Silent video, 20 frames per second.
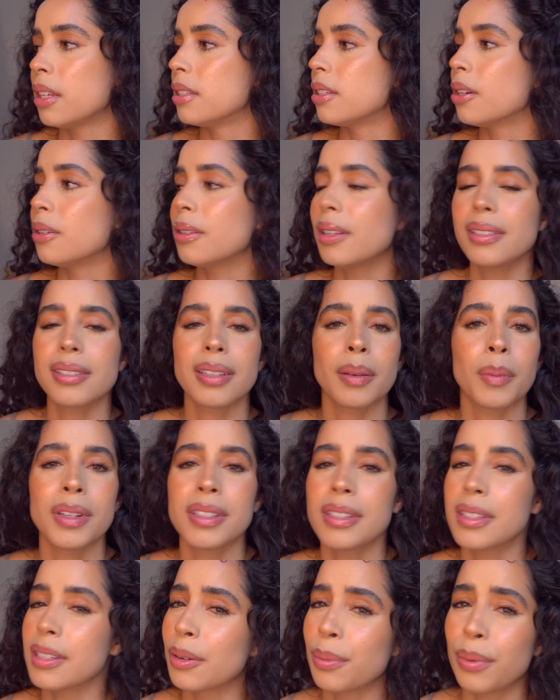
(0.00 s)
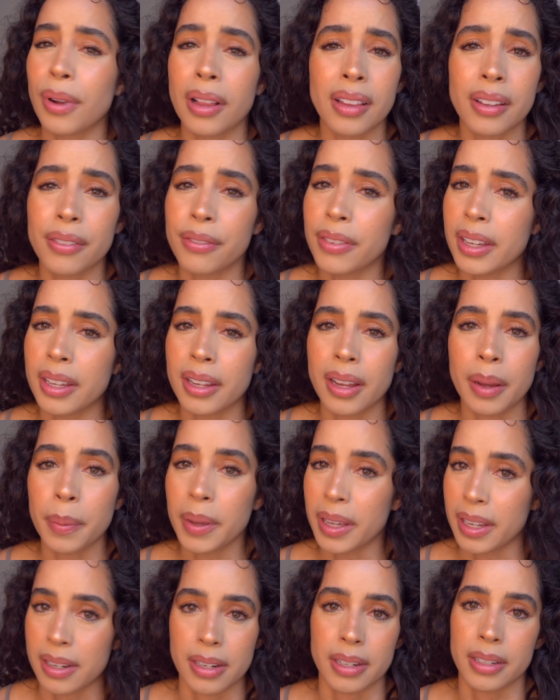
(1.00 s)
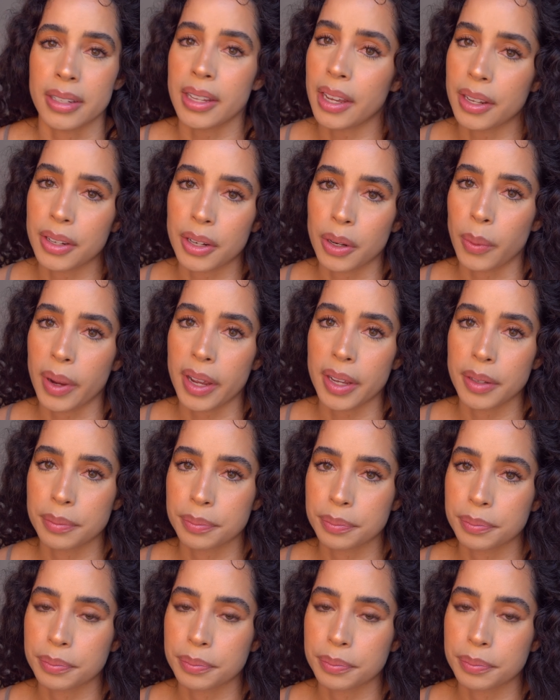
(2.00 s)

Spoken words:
Don't let someone's irrelevant opinion get in your way.